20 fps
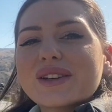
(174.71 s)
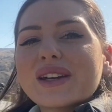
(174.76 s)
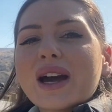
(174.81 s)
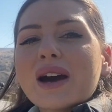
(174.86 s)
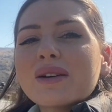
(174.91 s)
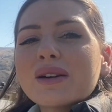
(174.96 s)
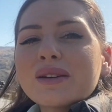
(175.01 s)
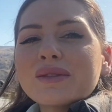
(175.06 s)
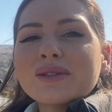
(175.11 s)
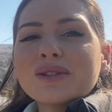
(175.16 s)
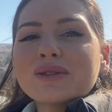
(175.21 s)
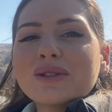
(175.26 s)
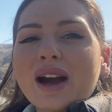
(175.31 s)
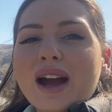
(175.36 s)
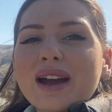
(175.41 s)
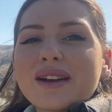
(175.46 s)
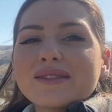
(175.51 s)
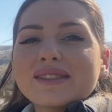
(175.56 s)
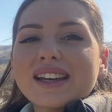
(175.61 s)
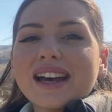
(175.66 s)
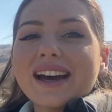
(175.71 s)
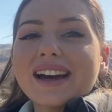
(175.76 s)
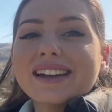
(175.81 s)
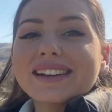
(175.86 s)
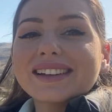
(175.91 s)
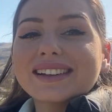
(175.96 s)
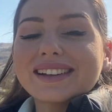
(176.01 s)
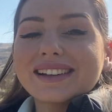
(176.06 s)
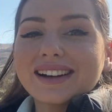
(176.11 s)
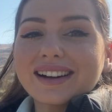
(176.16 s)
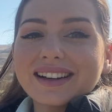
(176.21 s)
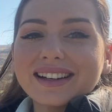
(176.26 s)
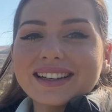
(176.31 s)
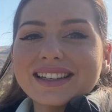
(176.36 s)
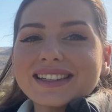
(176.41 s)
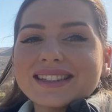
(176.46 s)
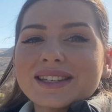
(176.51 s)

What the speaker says: Now I've arrived at Garni